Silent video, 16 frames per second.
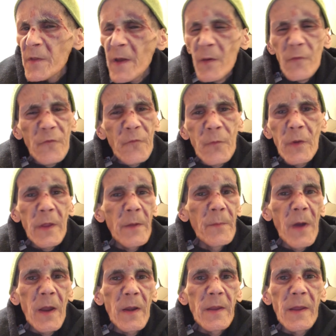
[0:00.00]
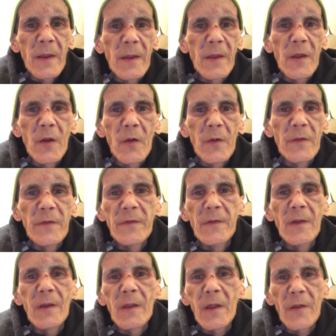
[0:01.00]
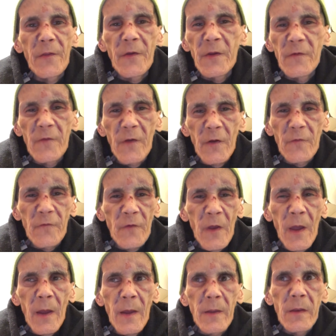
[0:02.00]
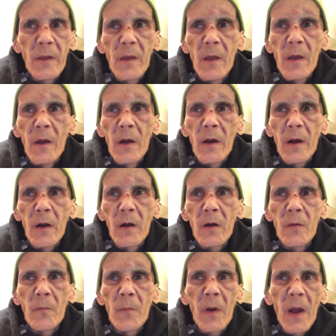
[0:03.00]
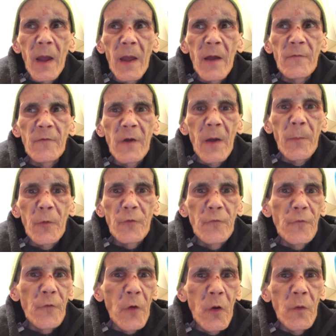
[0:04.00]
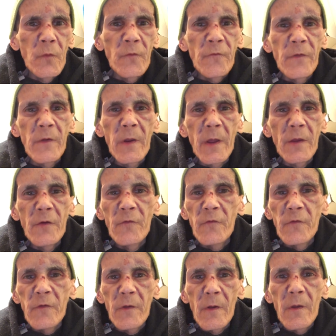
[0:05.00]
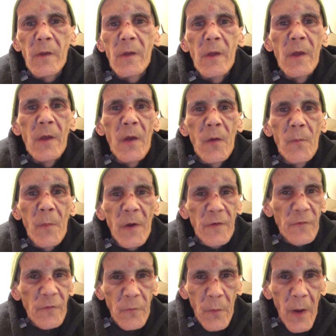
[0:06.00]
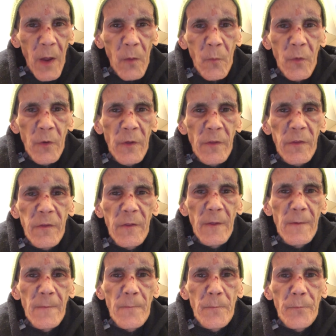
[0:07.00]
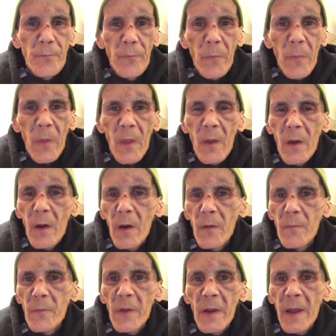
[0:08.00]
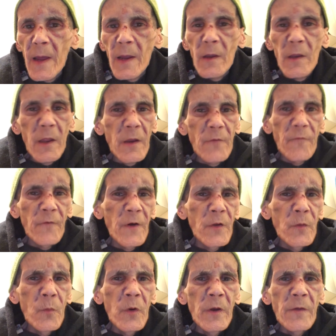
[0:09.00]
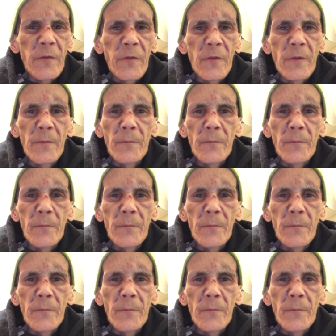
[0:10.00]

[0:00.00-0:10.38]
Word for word: that was really about it. You know, I did a lot of things outside. Um, I have a couple drones that I used to mess around with um, that I had a lot of fun with.